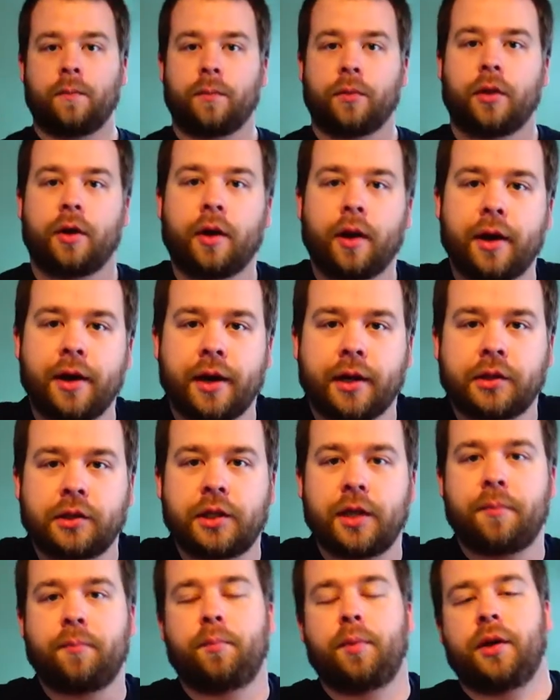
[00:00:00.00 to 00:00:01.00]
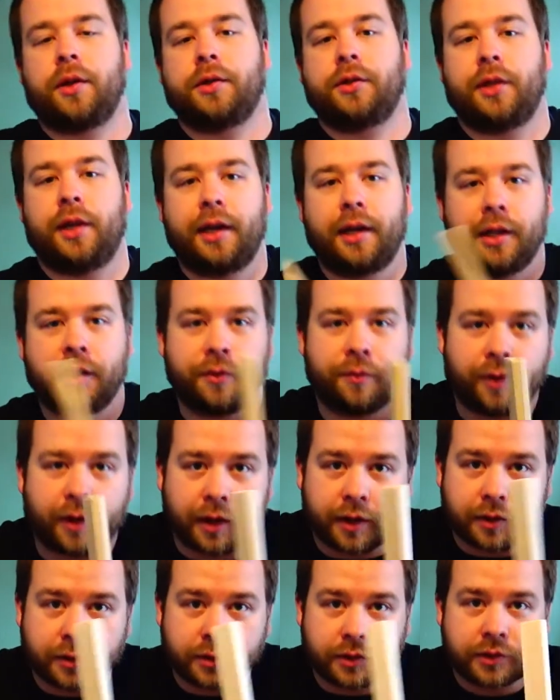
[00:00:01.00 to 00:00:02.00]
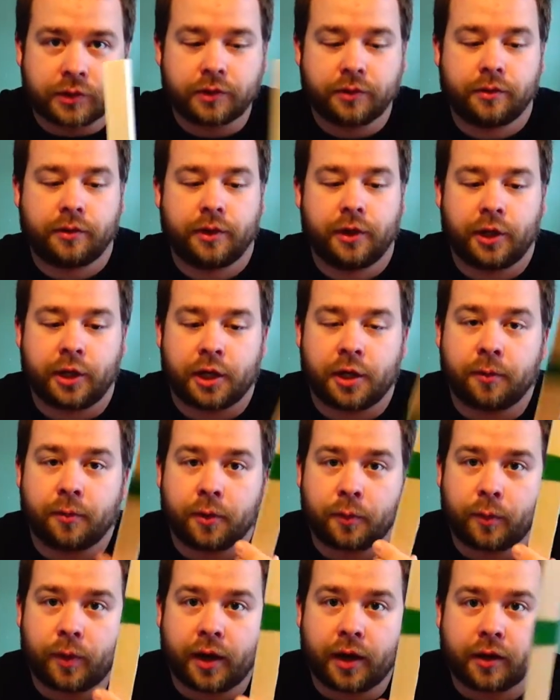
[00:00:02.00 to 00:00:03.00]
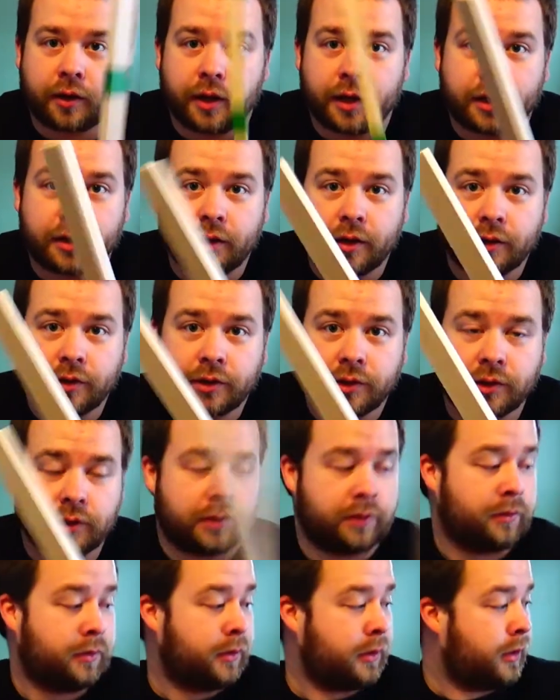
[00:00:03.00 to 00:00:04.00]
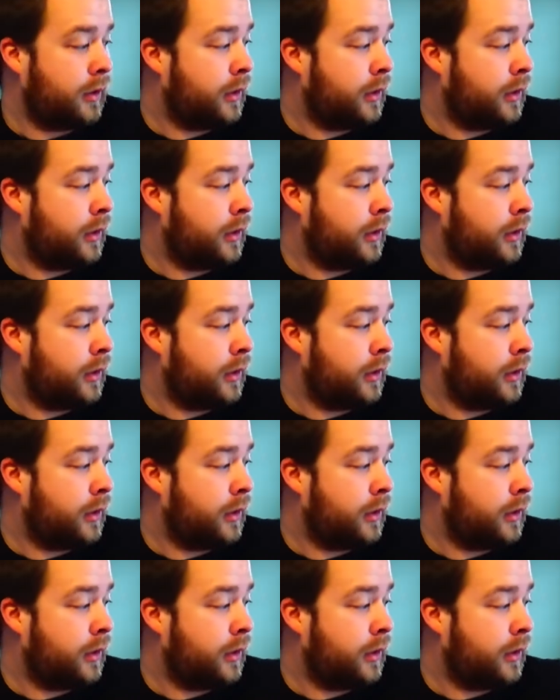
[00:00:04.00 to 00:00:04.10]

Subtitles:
Alright, next up, balsa Elevons. I'm gonna get them in a pack like this.